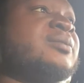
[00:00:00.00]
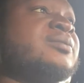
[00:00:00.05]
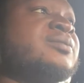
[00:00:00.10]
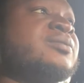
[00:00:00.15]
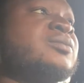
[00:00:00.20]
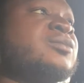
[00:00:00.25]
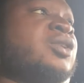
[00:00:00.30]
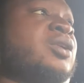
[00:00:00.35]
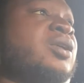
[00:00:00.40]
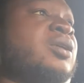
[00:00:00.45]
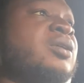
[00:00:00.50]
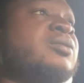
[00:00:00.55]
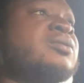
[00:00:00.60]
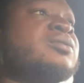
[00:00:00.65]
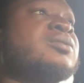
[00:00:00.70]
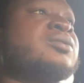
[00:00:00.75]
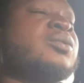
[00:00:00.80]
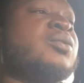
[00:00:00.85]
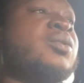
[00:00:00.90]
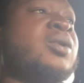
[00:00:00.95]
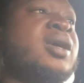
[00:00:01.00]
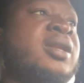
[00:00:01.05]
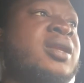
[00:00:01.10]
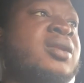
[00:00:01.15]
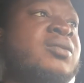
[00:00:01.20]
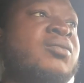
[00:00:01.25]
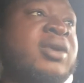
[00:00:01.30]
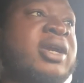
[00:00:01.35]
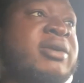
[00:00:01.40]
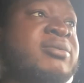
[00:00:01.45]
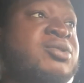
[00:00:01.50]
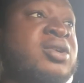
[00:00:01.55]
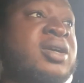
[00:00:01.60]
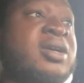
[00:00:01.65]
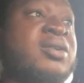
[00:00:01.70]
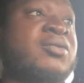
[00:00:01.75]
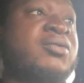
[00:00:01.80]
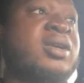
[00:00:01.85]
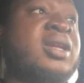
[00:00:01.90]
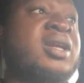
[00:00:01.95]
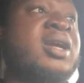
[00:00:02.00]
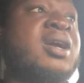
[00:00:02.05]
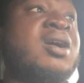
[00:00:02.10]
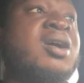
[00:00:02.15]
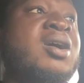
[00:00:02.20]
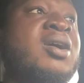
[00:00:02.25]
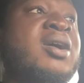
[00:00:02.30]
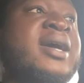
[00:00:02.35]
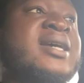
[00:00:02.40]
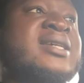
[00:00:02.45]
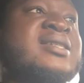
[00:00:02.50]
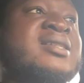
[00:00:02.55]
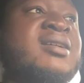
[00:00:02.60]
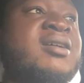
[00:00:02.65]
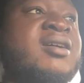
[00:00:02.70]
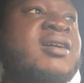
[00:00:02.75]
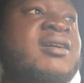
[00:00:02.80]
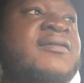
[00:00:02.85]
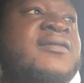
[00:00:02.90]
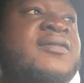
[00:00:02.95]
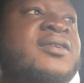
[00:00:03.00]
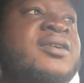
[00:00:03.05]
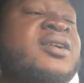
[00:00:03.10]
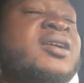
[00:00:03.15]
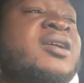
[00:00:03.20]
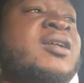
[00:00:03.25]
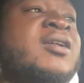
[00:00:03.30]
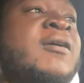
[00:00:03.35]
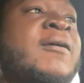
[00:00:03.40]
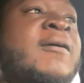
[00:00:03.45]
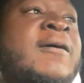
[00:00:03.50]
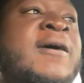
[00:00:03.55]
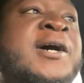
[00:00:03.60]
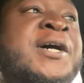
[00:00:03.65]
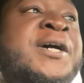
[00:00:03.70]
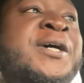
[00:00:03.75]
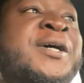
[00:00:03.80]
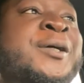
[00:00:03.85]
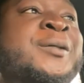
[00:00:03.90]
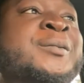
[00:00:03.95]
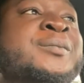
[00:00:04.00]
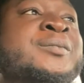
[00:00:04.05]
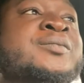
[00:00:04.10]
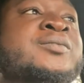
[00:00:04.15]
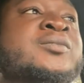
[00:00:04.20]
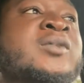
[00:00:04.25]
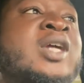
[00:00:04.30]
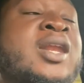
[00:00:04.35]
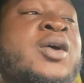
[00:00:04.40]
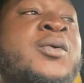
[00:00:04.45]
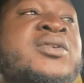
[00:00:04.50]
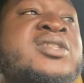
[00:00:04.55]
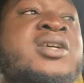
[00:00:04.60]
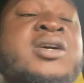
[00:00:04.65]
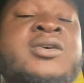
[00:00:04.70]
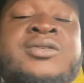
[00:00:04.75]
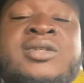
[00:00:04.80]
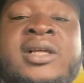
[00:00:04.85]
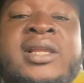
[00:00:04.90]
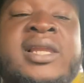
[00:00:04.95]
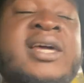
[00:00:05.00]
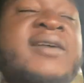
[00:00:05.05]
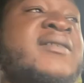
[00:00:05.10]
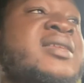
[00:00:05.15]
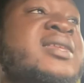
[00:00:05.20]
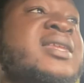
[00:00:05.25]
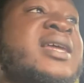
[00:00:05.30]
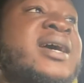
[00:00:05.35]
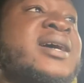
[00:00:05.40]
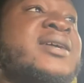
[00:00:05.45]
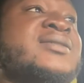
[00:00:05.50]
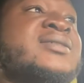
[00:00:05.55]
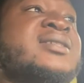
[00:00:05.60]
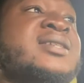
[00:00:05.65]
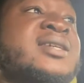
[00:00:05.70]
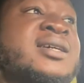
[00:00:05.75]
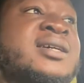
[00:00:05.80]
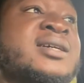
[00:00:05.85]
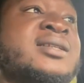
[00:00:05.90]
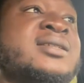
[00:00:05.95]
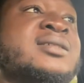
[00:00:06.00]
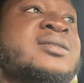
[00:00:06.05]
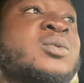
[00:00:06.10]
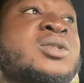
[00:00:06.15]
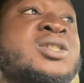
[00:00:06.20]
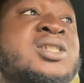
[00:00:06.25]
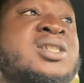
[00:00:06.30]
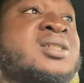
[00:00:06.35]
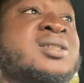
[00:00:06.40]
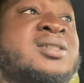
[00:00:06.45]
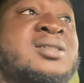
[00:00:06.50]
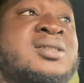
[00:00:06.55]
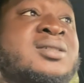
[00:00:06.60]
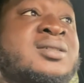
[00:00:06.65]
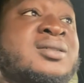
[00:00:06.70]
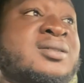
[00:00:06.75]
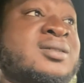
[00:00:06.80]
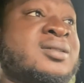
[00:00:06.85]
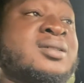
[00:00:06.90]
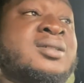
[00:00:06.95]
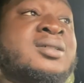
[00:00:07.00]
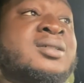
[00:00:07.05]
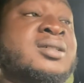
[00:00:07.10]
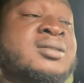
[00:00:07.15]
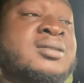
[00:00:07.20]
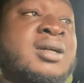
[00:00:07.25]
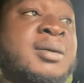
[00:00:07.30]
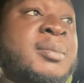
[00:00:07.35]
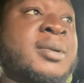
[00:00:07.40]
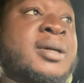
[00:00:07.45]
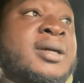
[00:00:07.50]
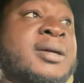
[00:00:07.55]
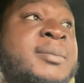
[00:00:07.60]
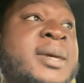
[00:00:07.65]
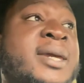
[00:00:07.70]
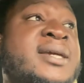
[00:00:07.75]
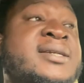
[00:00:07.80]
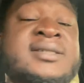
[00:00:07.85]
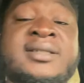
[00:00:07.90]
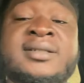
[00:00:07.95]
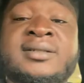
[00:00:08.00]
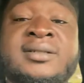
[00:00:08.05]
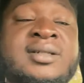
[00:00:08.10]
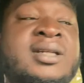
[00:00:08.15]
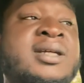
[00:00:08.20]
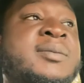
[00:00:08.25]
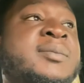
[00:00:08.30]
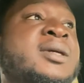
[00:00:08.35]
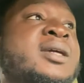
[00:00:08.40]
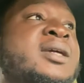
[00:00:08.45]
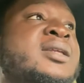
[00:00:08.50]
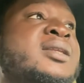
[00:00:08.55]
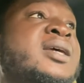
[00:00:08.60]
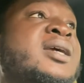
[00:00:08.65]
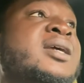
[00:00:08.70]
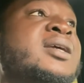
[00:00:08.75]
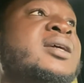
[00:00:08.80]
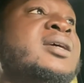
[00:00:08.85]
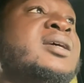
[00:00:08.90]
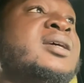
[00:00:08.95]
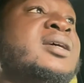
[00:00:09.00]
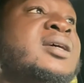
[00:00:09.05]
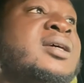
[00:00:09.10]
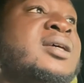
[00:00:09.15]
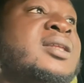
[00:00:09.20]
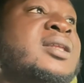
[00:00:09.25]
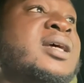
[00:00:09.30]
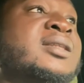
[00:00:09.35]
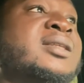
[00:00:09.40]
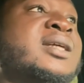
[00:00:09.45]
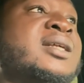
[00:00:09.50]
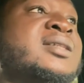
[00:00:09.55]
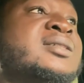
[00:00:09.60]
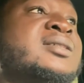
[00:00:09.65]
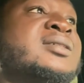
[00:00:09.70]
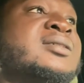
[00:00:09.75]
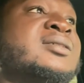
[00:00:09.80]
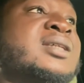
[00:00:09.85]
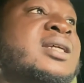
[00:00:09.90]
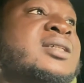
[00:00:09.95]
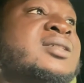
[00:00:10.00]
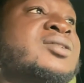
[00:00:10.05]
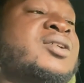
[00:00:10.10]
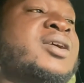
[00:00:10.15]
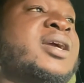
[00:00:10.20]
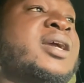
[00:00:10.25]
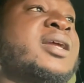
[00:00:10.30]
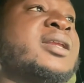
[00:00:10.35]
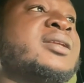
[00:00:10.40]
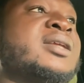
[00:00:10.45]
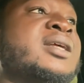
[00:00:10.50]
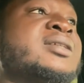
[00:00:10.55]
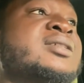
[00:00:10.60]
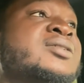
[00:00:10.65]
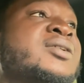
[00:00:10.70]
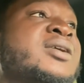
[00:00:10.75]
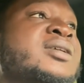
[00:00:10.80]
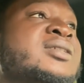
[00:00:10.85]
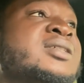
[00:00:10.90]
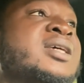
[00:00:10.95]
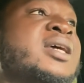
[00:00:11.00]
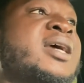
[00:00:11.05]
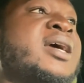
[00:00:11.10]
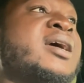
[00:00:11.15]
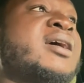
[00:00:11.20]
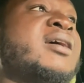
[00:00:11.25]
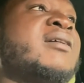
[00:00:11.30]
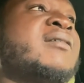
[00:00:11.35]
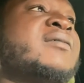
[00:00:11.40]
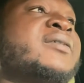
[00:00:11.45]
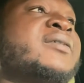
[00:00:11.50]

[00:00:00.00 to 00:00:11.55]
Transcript: you know, what Ram truck really all has to offer. I know it tows 11,000 tons, which is amazing. You know what I mean? Like that's great. That's great to have,